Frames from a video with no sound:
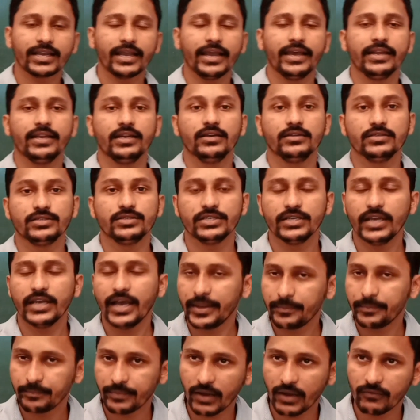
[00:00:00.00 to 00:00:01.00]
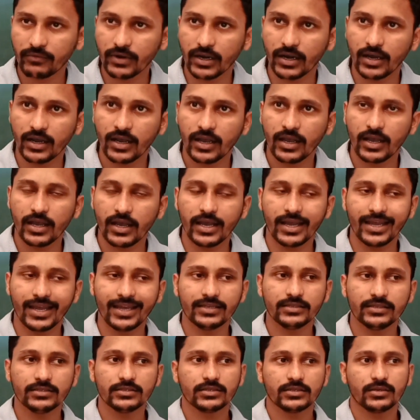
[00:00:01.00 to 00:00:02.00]
energy and power,
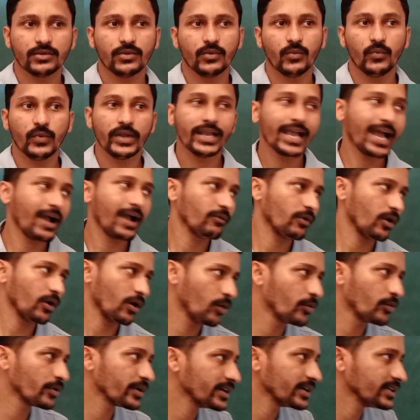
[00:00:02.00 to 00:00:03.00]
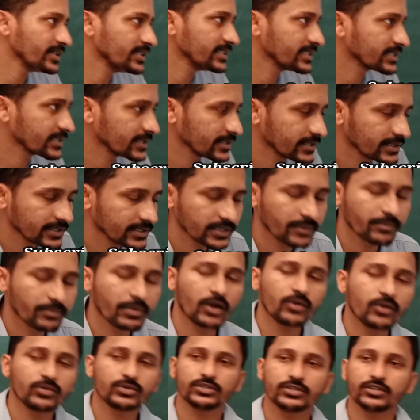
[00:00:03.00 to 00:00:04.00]
and we have already discussed
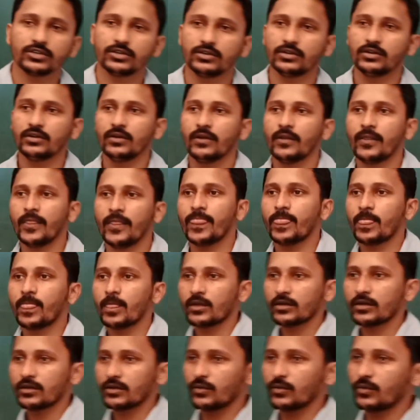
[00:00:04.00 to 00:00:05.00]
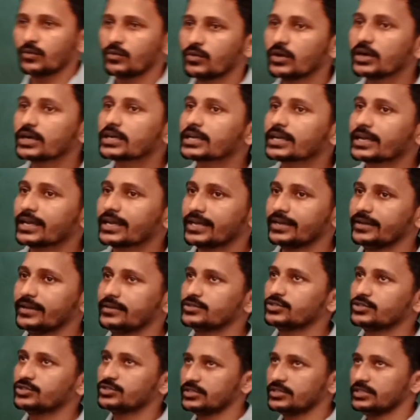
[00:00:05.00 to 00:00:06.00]
about work
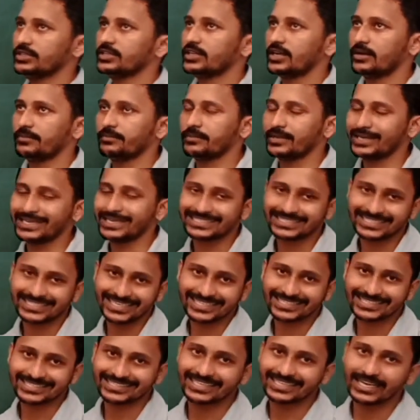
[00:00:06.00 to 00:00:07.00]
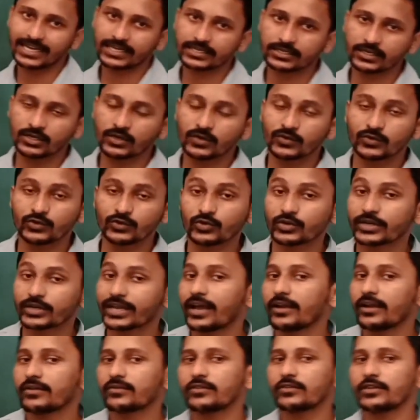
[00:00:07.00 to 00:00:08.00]
energy theorem. It says that to
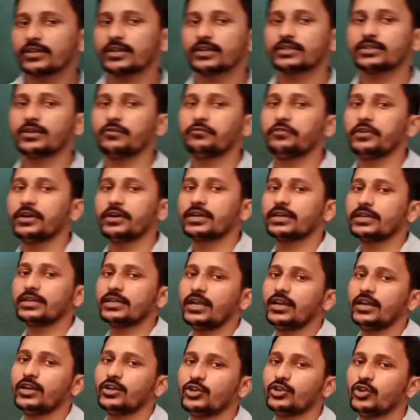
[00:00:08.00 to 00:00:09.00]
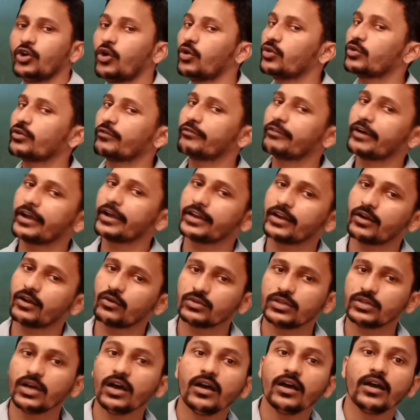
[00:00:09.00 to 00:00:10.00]
calculate the work done, you have to find
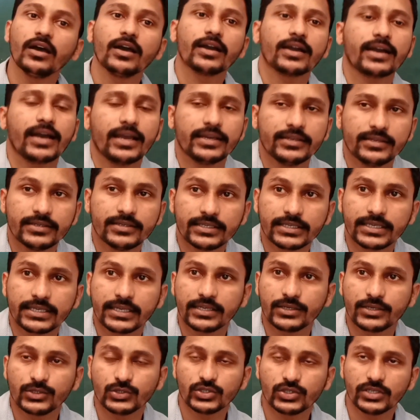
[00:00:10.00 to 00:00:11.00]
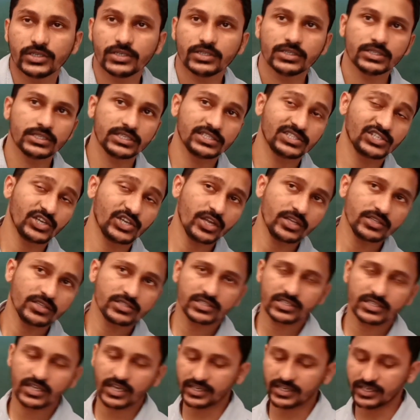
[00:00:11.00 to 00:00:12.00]
out the kinetic energy. The change
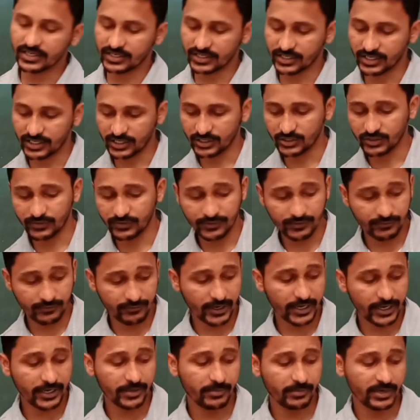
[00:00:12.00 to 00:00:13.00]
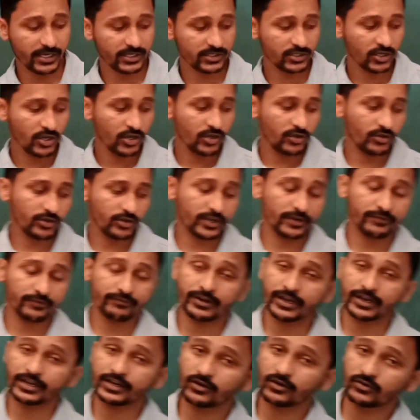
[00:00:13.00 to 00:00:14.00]
in kinetic energy if you find means you can
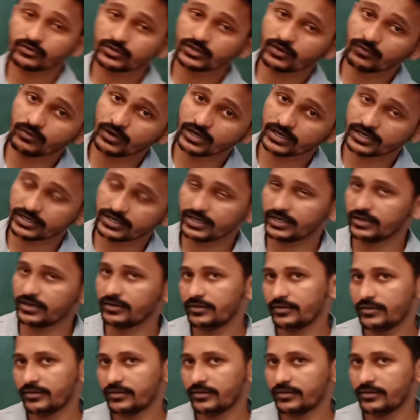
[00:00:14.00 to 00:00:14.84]
find out the work done.